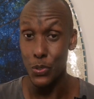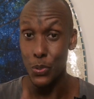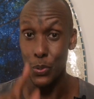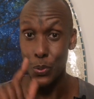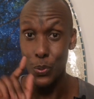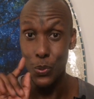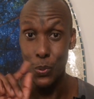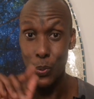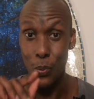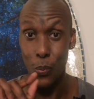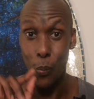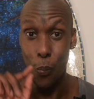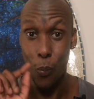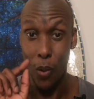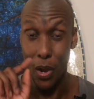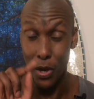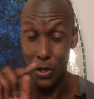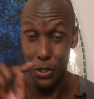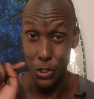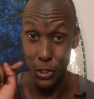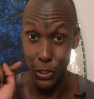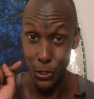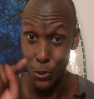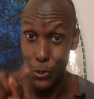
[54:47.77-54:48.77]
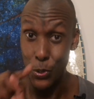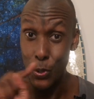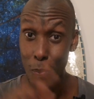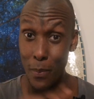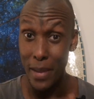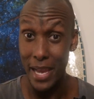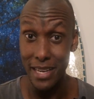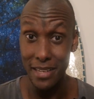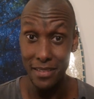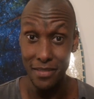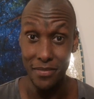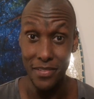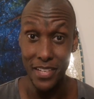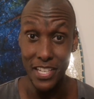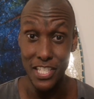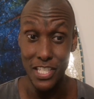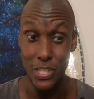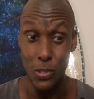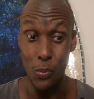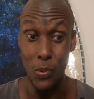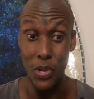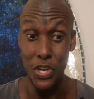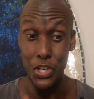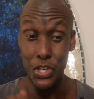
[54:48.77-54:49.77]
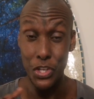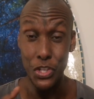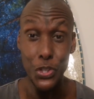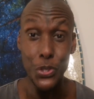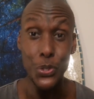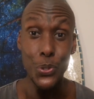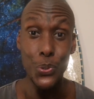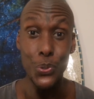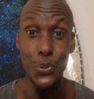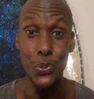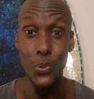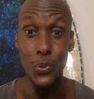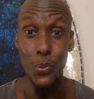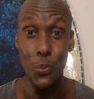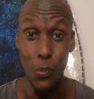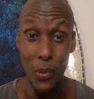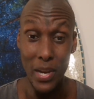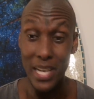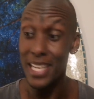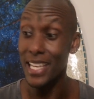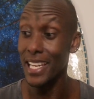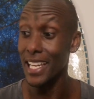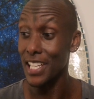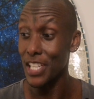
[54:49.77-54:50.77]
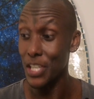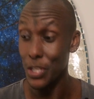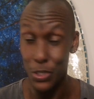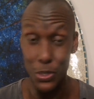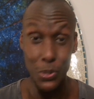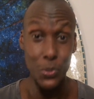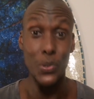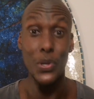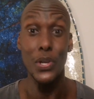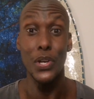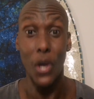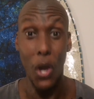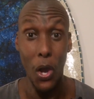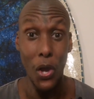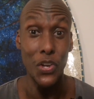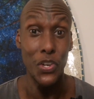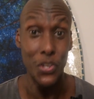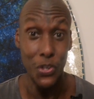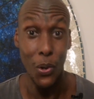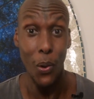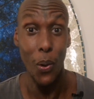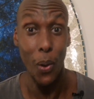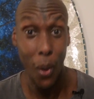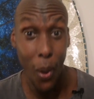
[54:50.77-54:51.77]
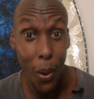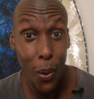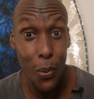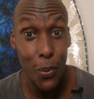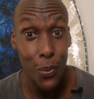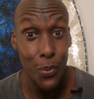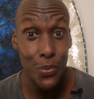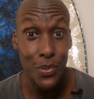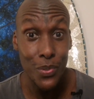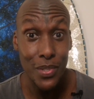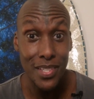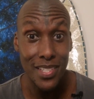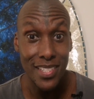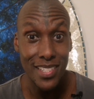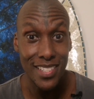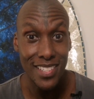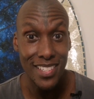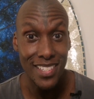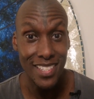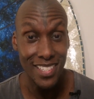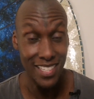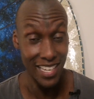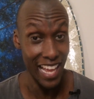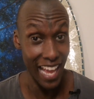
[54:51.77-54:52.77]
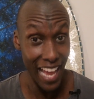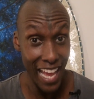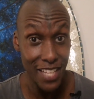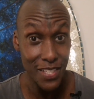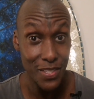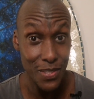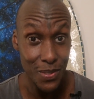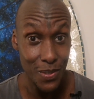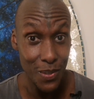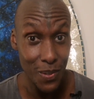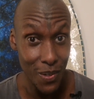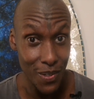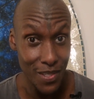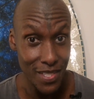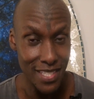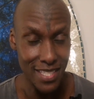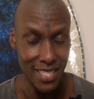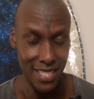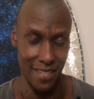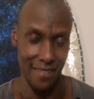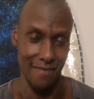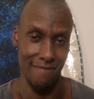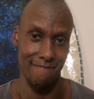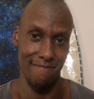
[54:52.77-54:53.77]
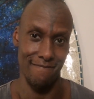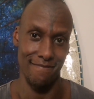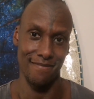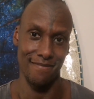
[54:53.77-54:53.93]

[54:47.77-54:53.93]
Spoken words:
to what you manifest when you willingly do it on your own as thoughts?